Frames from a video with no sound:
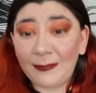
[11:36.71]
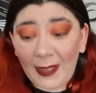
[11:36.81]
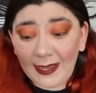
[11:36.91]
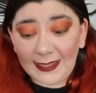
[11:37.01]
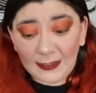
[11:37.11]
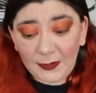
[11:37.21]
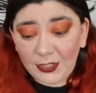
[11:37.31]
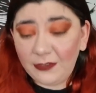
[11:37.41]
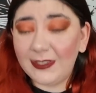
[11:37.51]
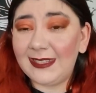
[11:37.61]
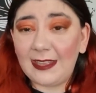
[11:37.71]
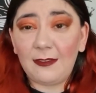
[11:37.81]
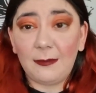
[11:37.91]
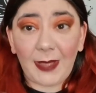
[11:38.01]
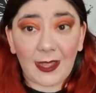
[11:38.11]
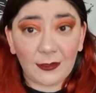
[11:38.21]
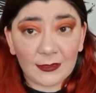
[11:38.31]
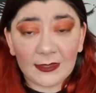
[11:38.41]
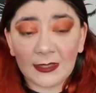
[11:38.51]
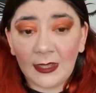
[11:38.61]
palette, especially for
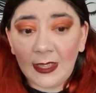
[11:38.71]
£7.